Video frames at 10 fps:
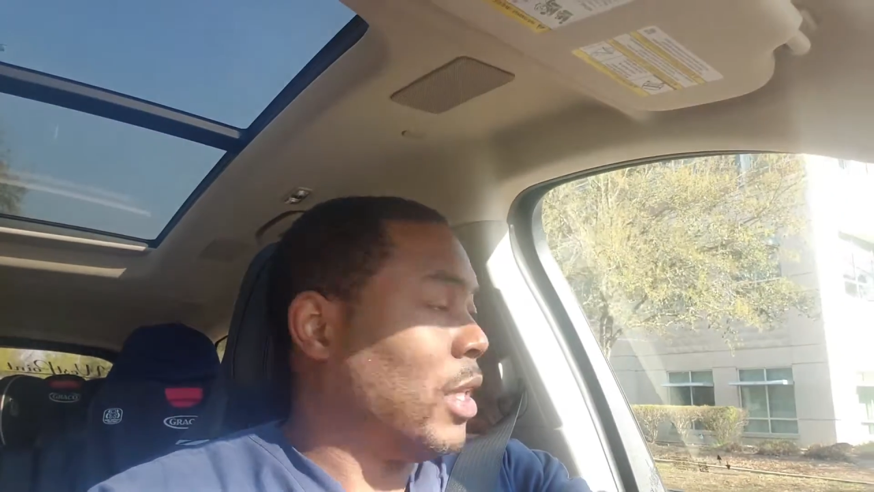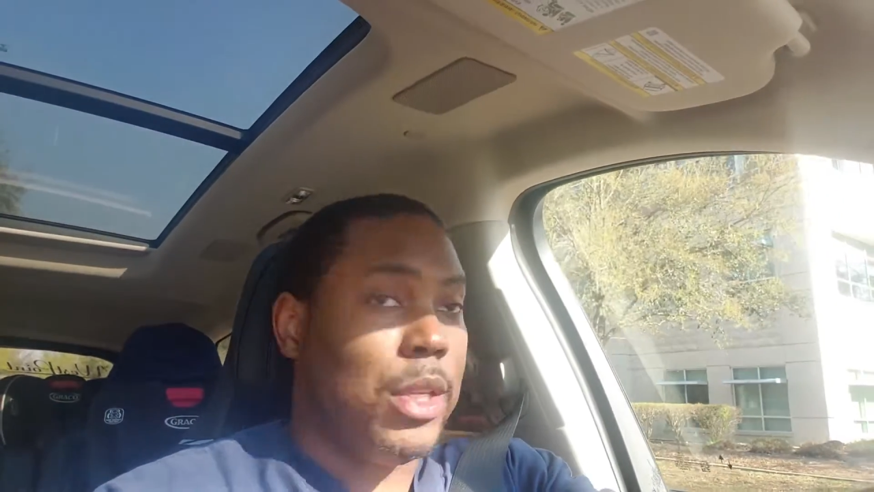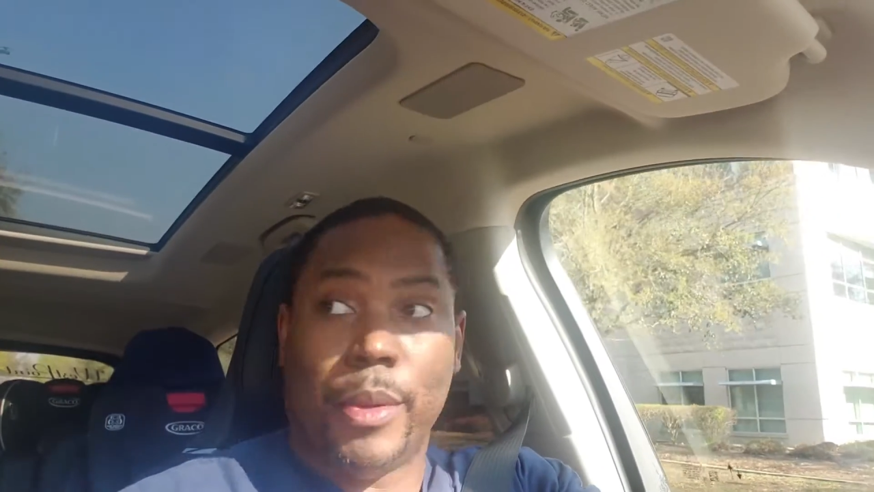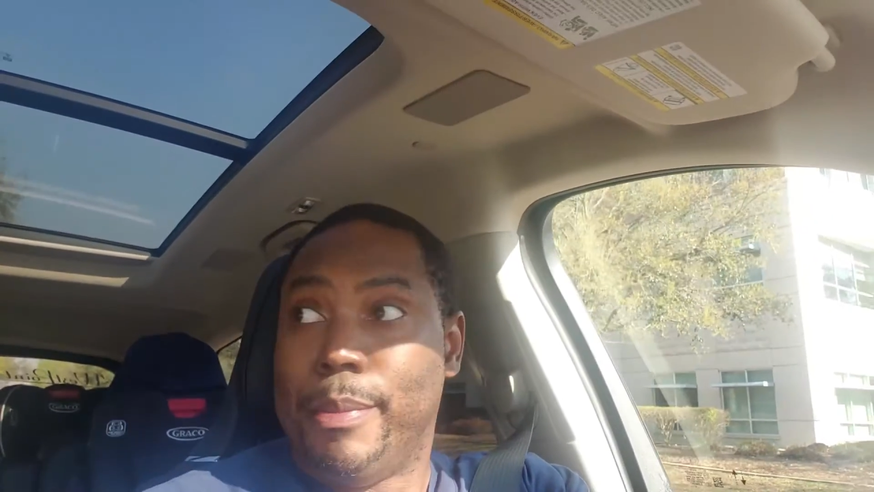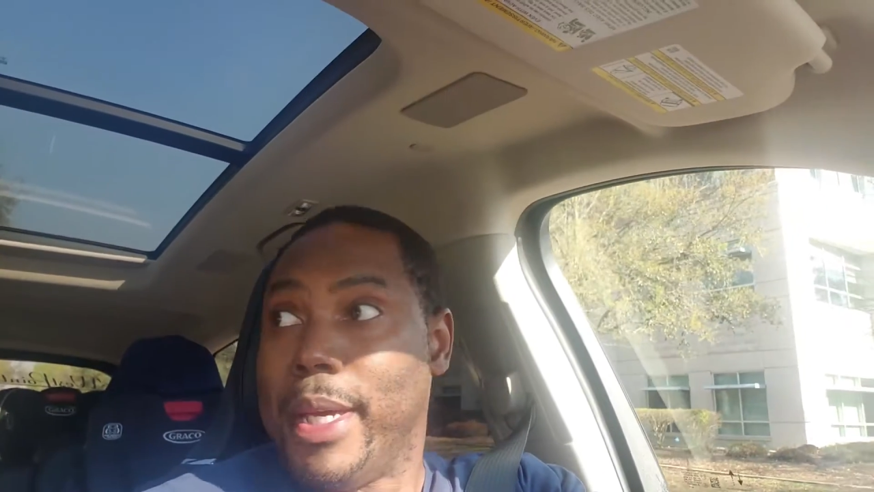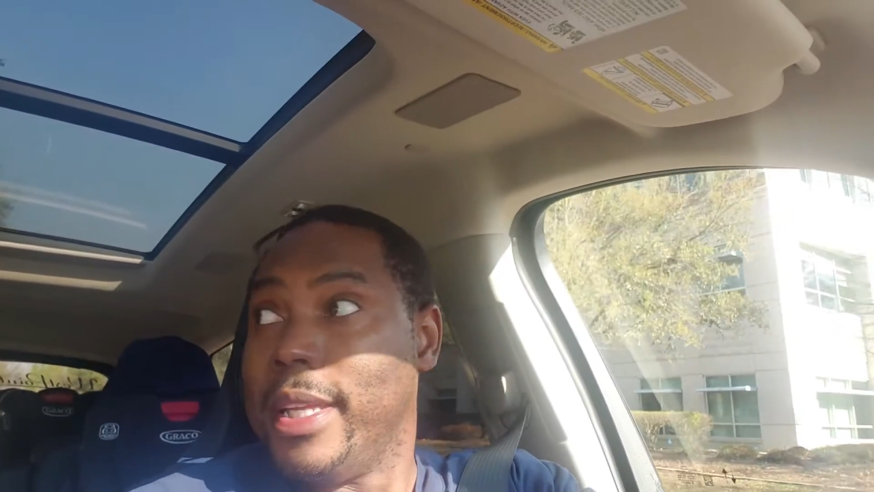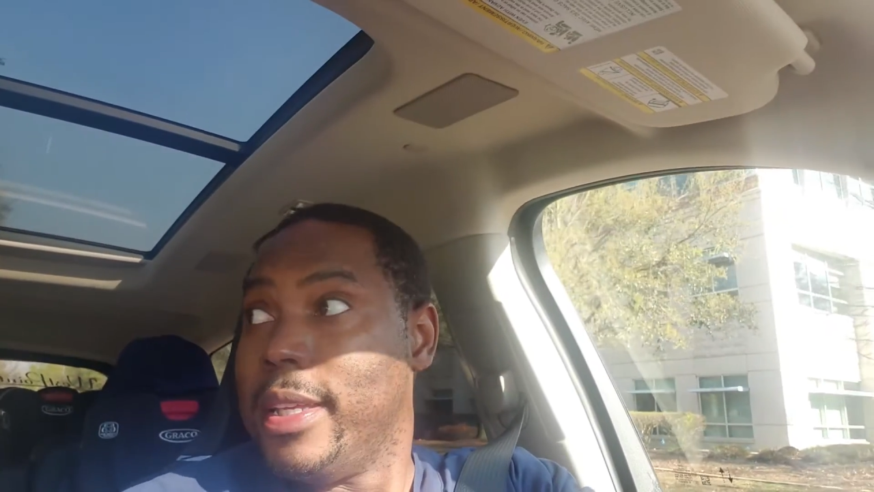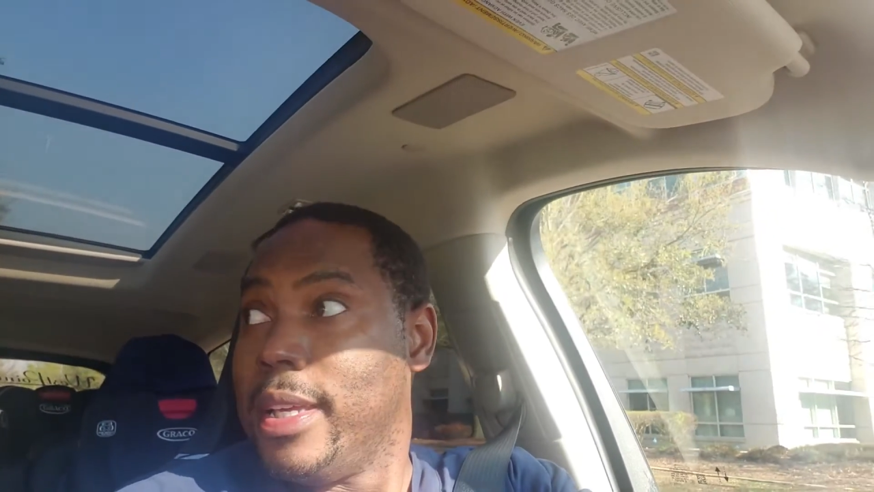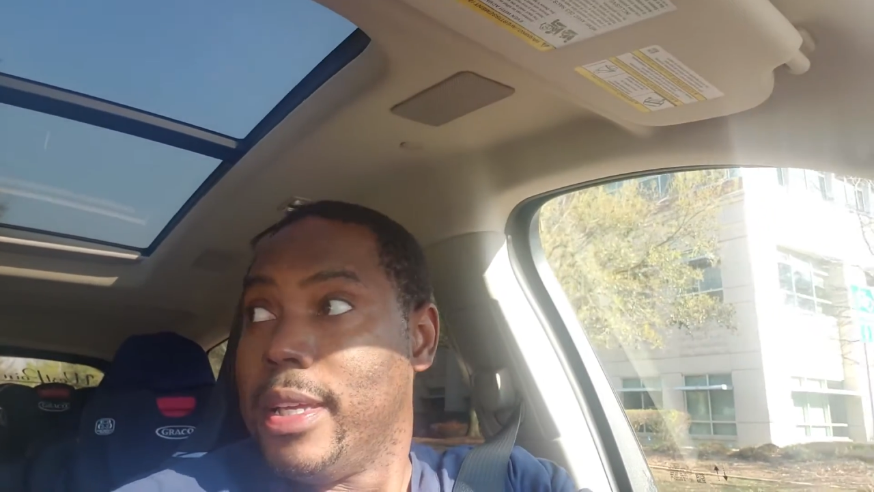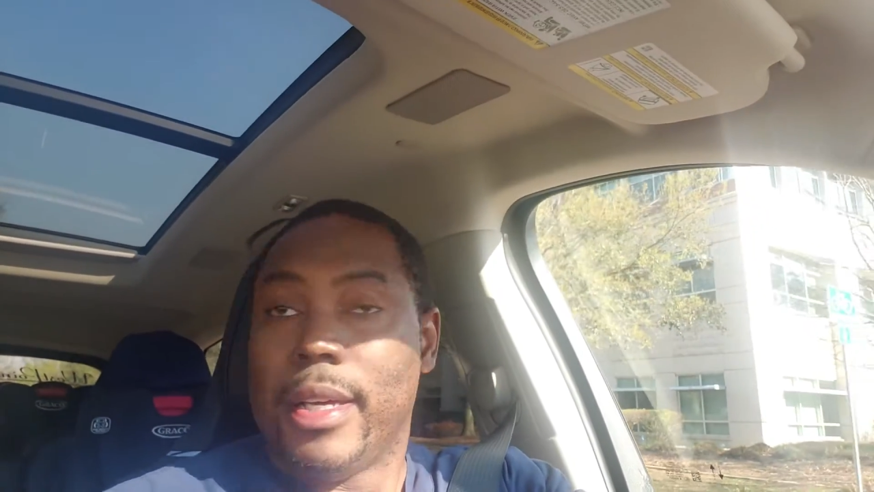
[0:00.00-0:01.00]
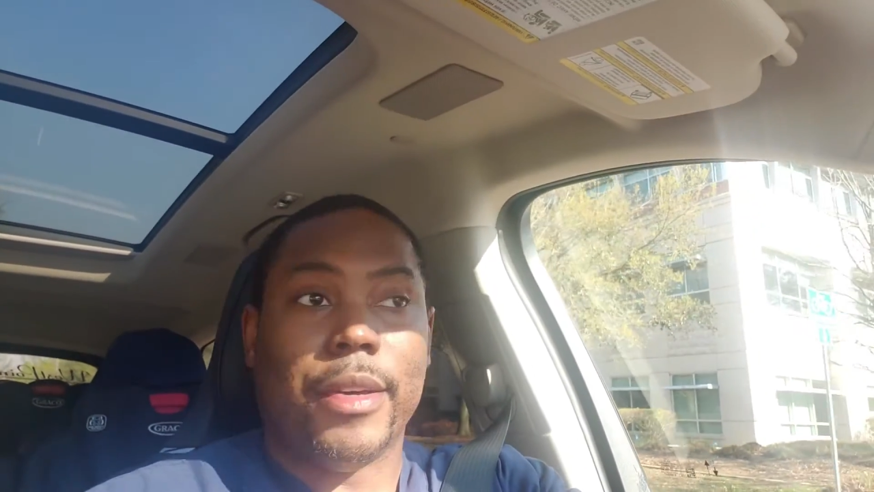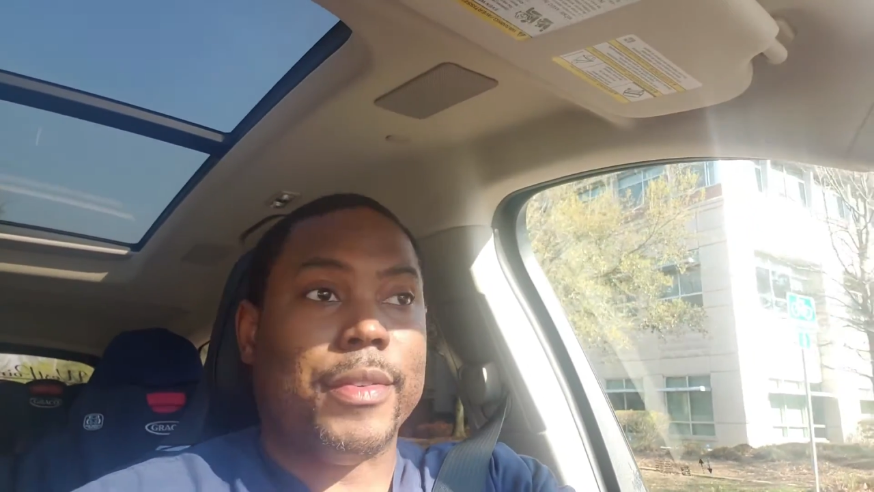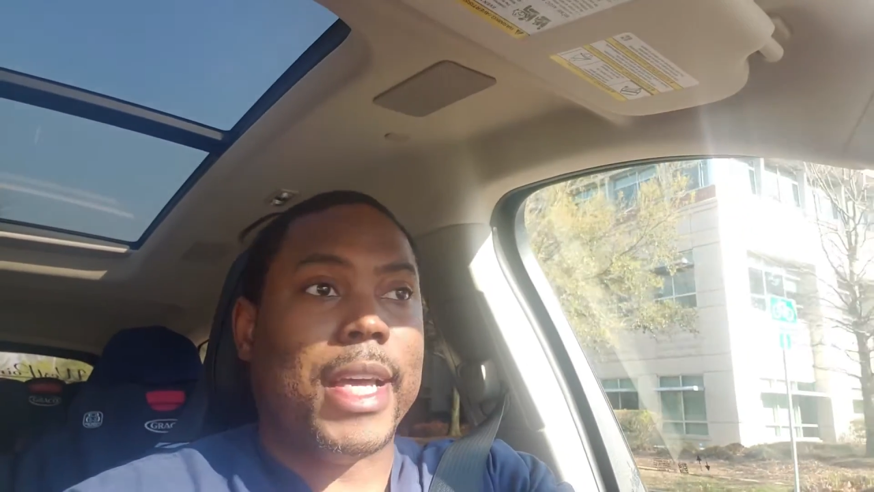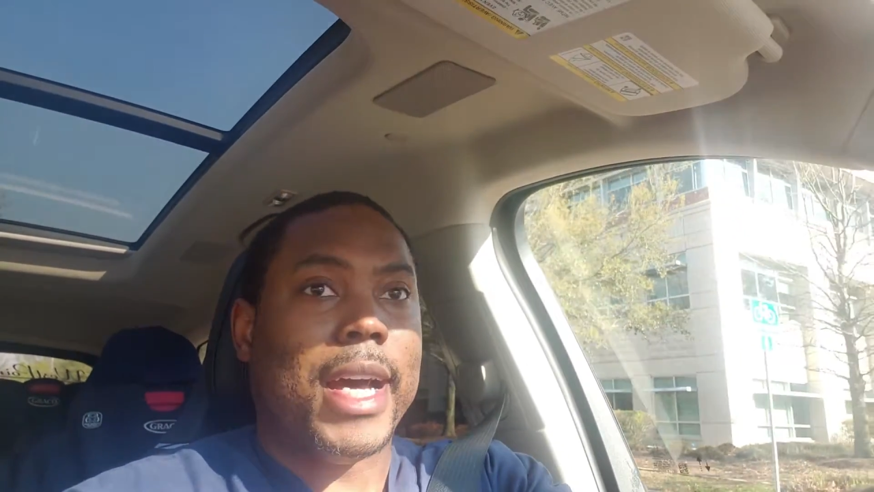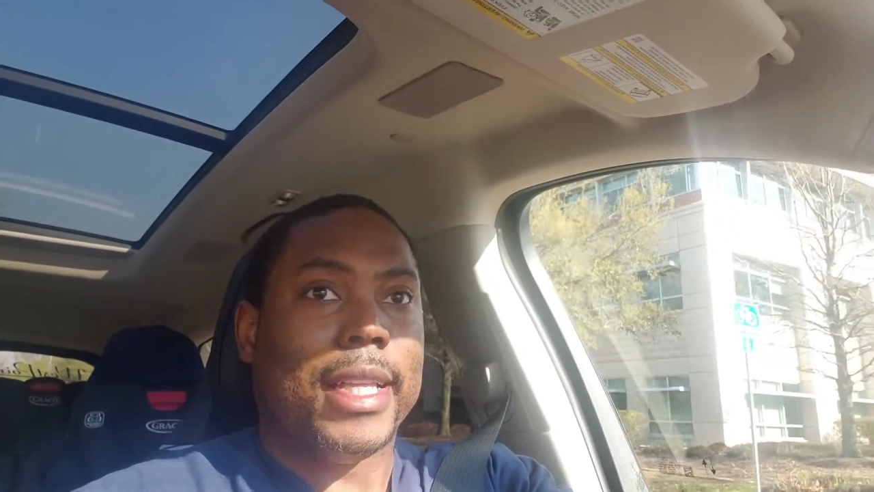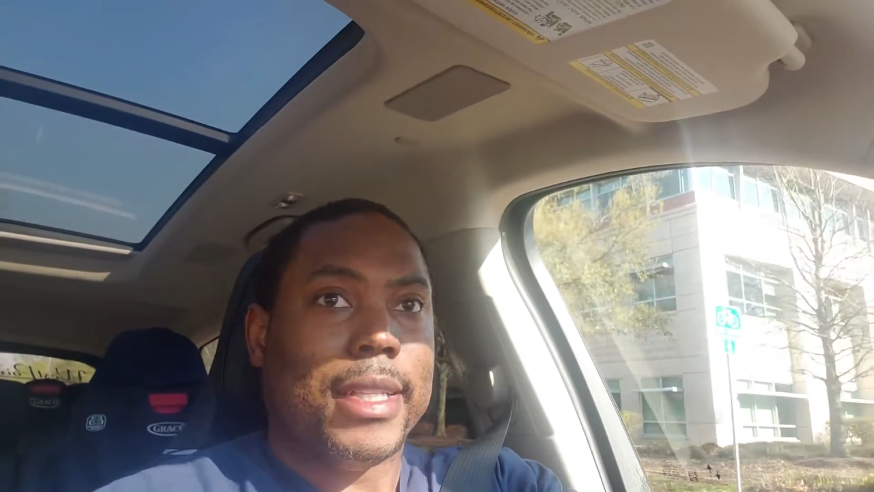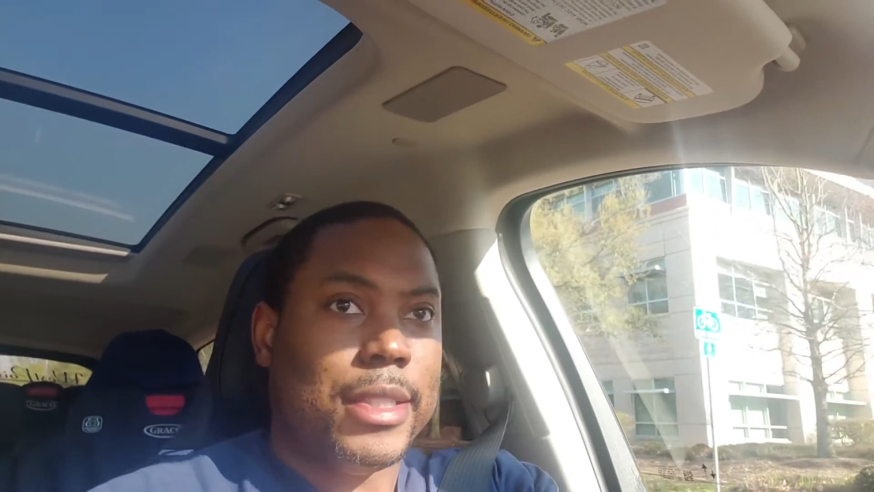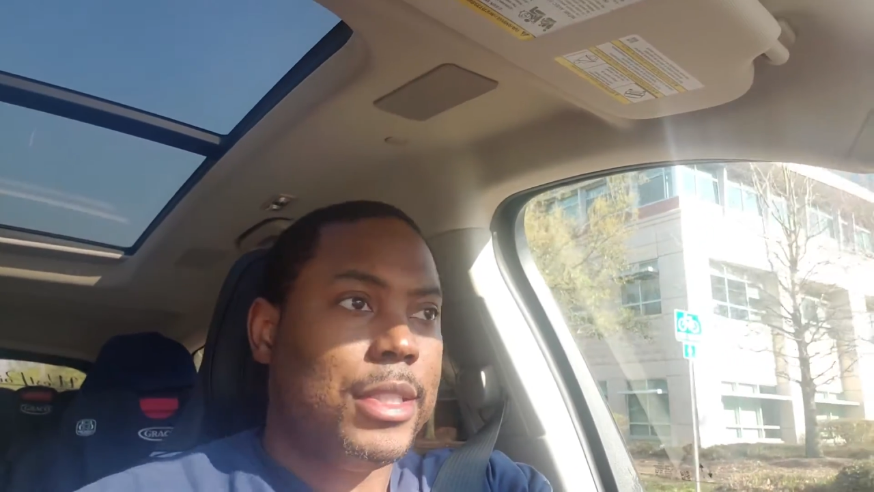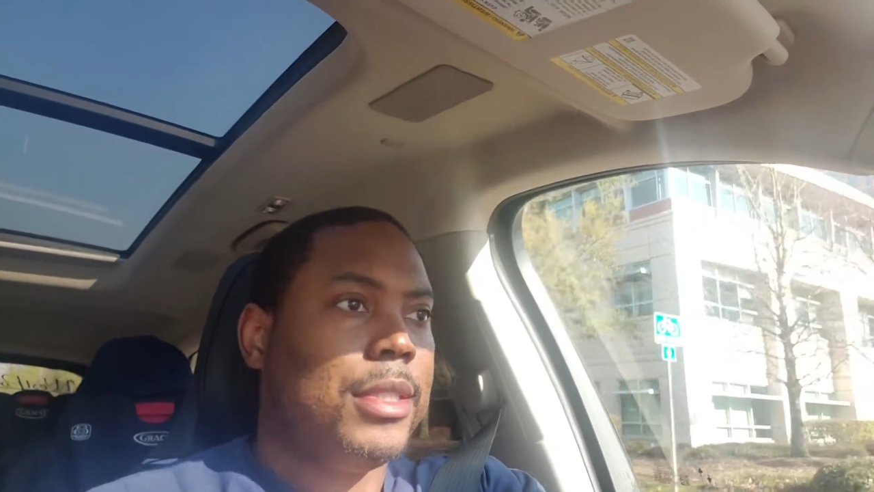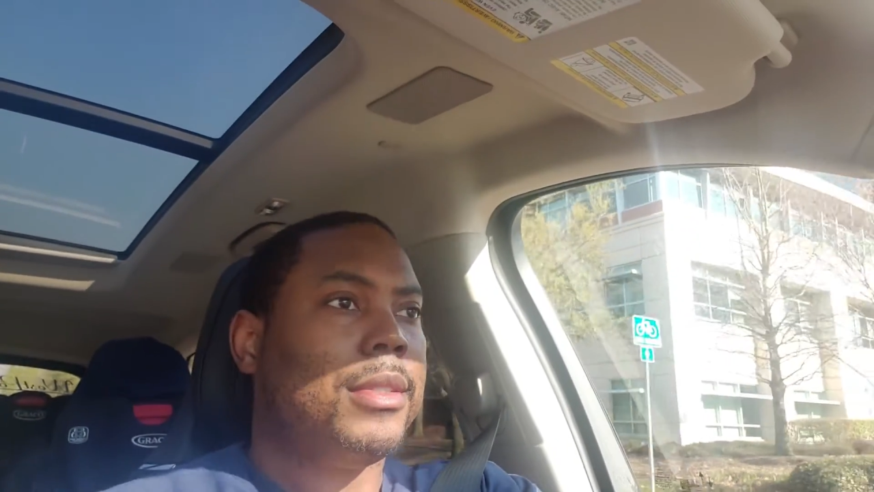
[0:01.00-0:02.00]
a little bit of
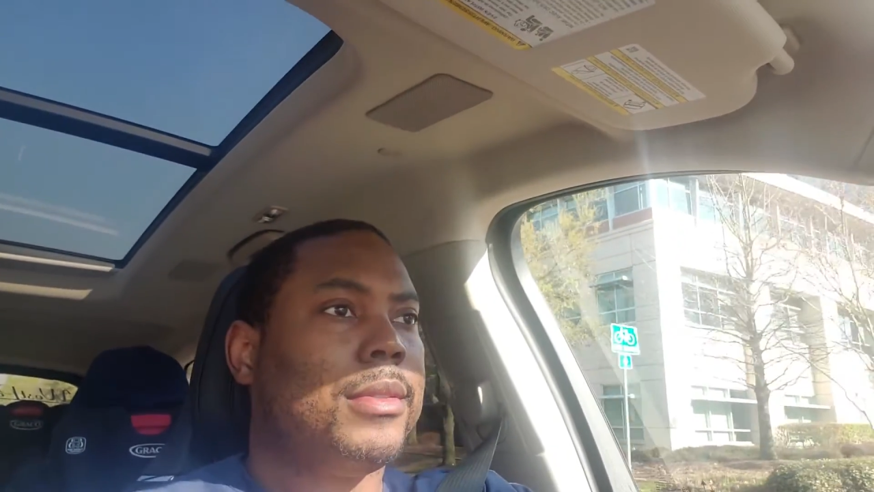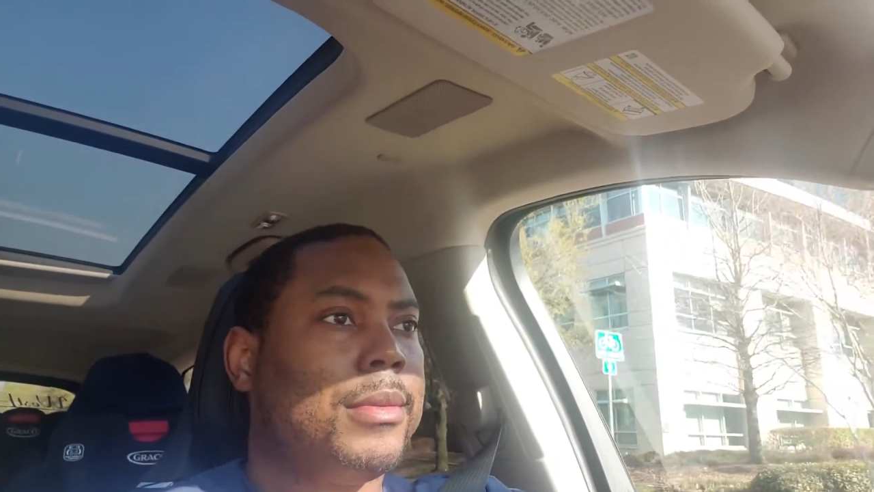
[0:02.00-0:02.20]
knowledge.